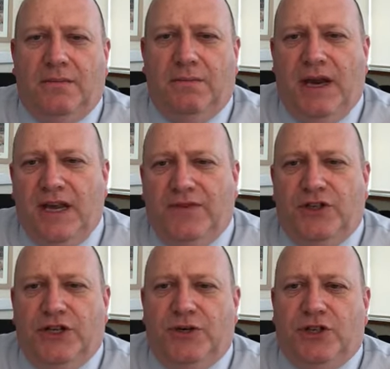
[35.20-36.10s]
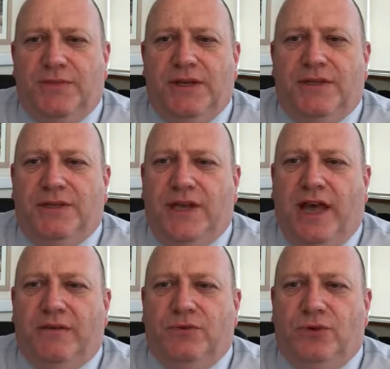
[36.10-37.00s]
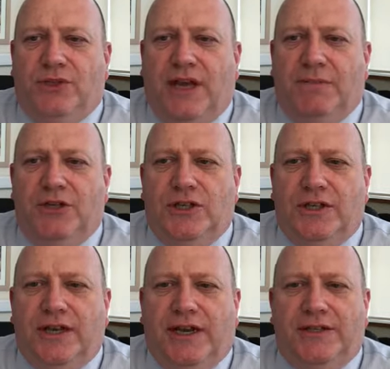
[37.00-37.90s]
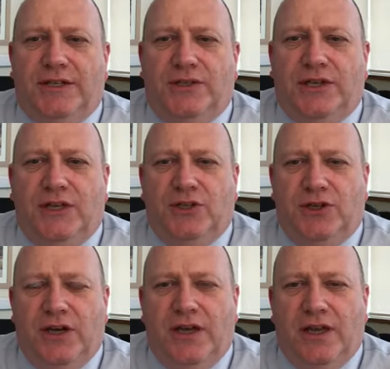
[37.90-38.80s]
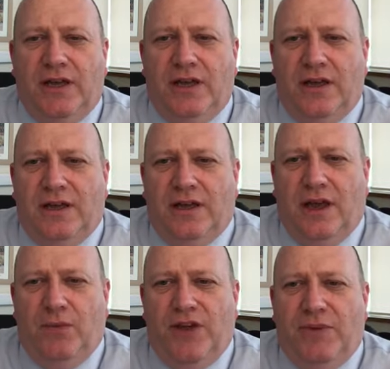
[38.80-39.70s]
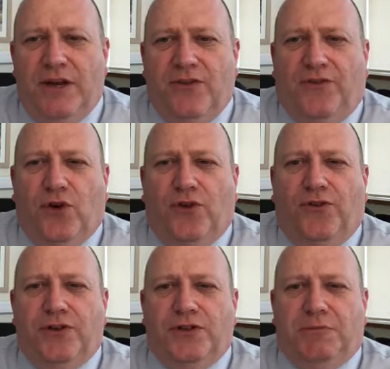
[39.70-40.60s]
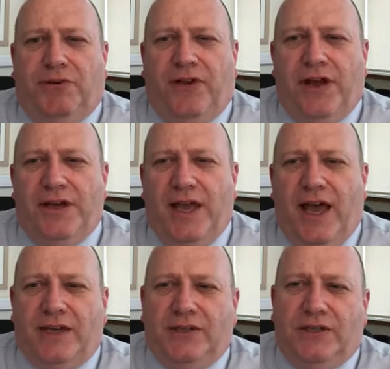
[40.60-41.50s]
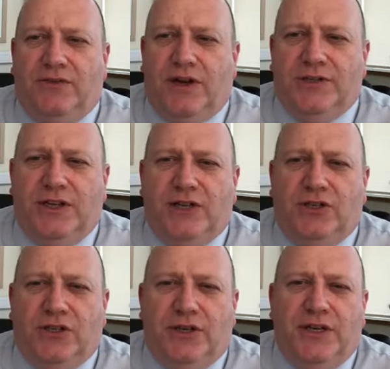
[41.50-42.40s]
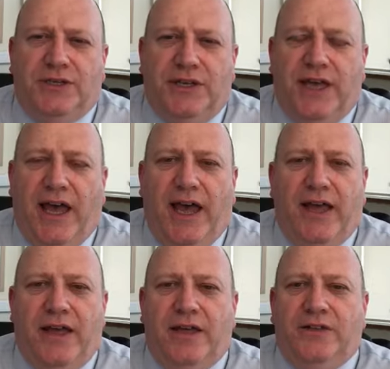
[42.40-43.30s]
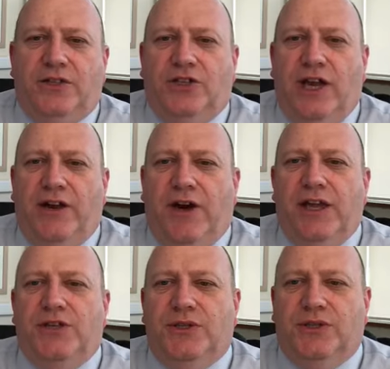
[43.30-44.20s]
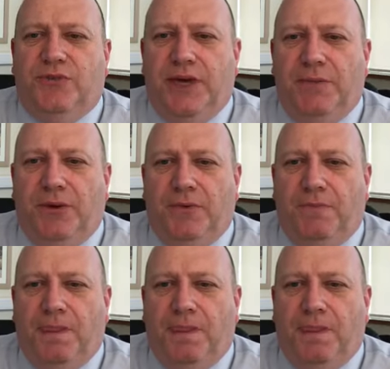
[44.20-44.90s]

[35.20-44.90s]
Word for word: Many of the Jewish community's care homes were established in the 19th century, and we have been at the forefront of providing excellent residential and nursing care to generations of people.